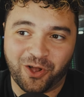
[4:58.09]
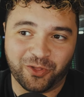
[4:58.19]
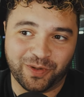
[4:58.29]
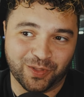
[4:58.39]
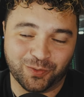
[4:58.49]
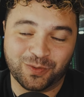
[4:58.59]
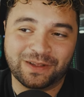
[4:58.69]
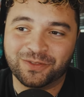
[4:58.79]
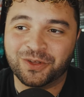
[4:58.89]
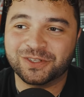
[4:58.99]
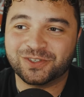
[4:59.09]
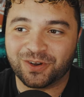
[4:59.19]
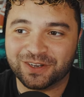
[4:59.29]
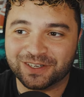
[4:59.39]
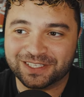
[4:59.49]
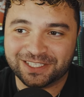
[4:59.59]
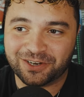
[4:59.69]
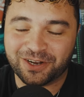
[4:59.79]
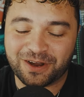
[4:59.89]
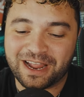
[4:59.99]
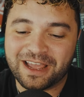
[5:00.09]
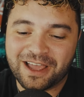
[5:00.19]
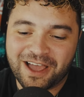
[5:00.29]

all the way through, even though it's starting to deteriorate.